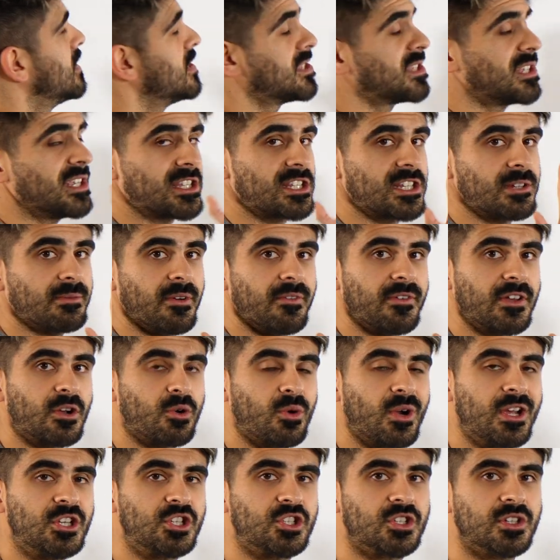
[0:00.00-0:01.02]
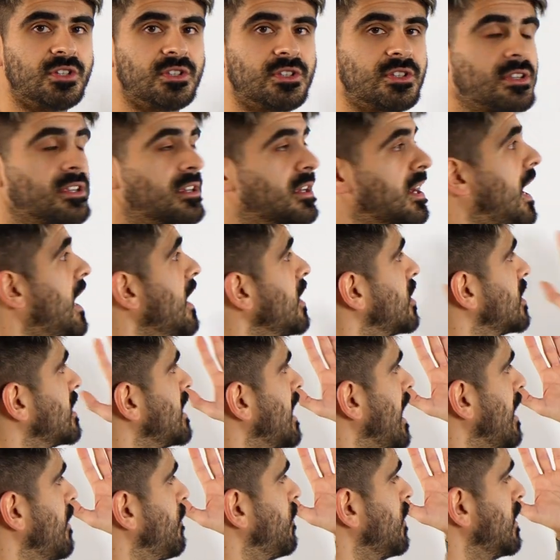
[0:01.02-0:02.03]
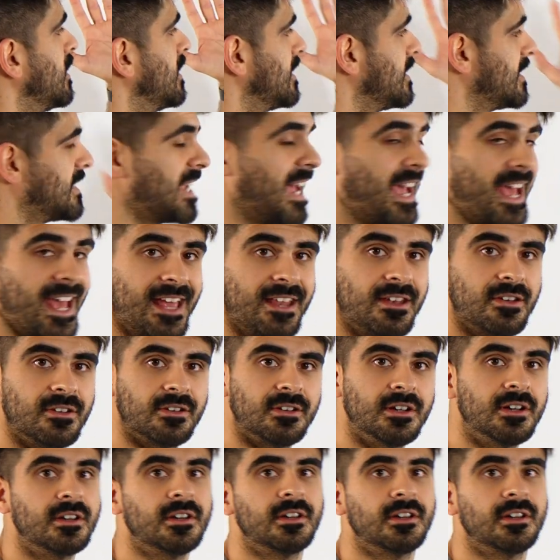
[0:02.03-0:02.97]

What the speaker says: system of equations. I could have 10